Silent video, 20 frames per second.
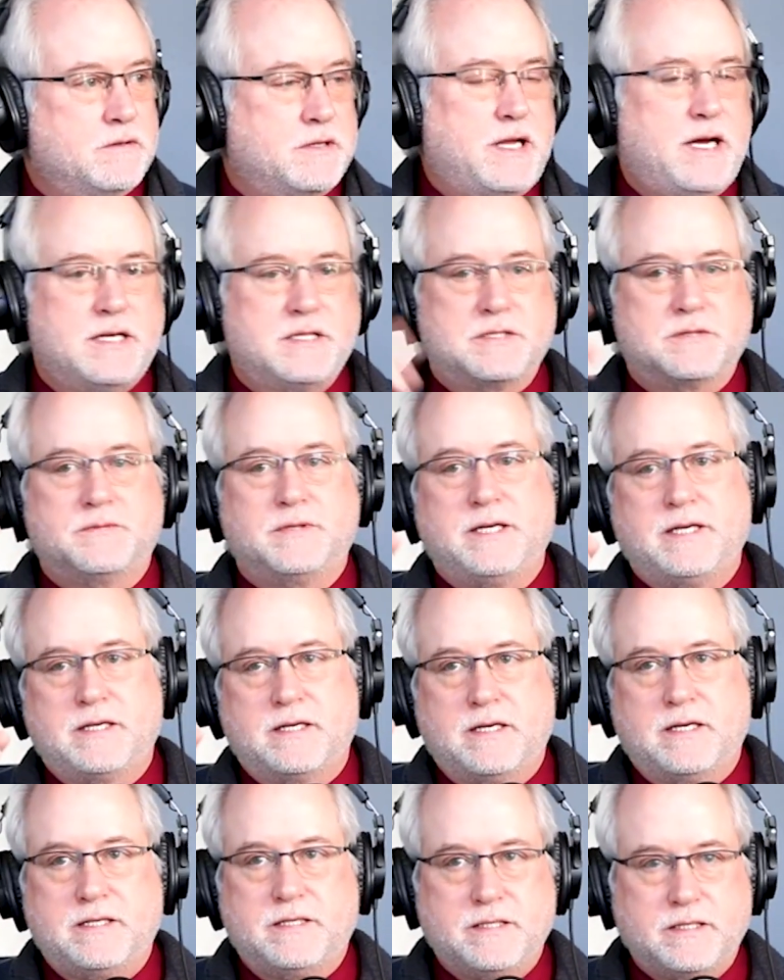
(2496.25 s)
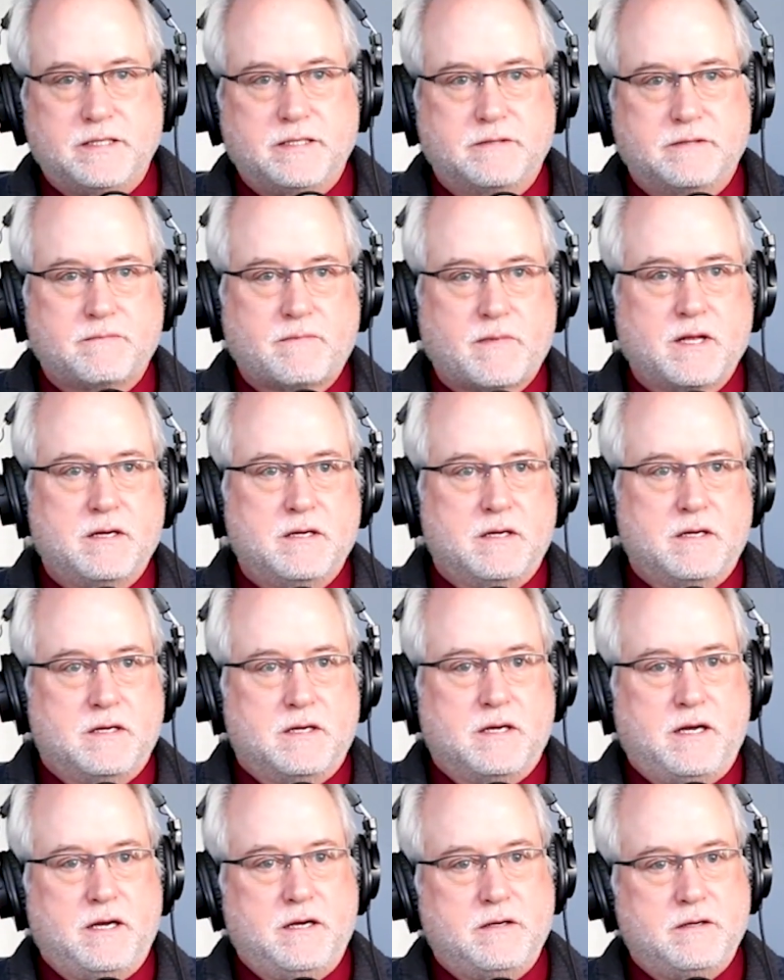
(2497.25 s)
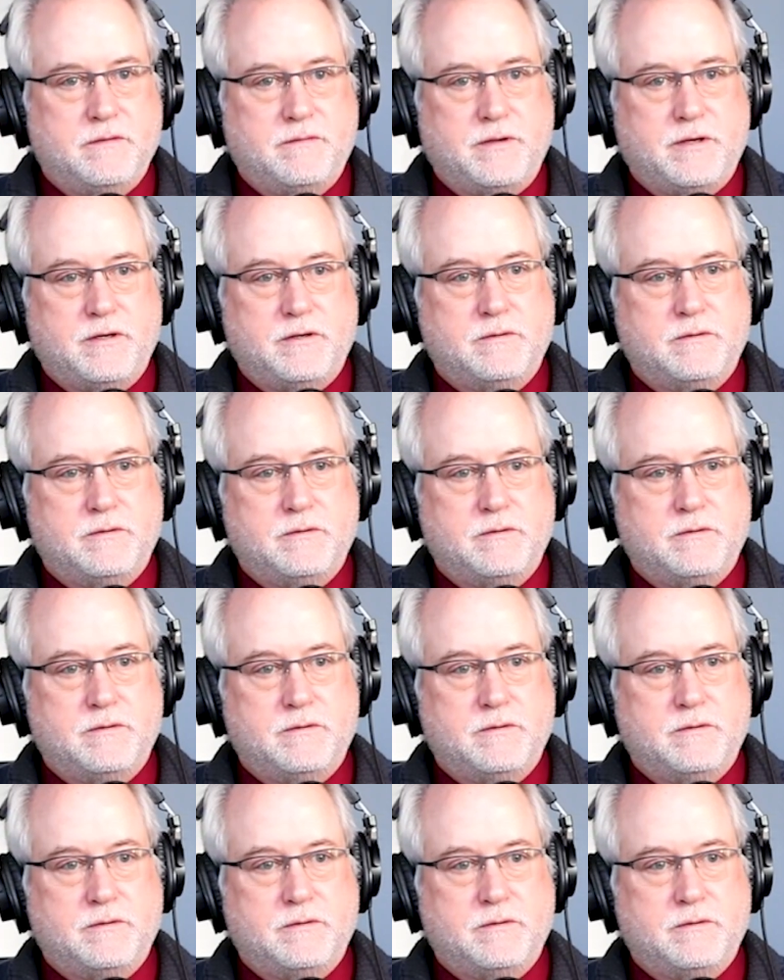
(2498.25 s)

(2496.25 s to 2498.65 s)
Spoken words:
Last week, I did a interview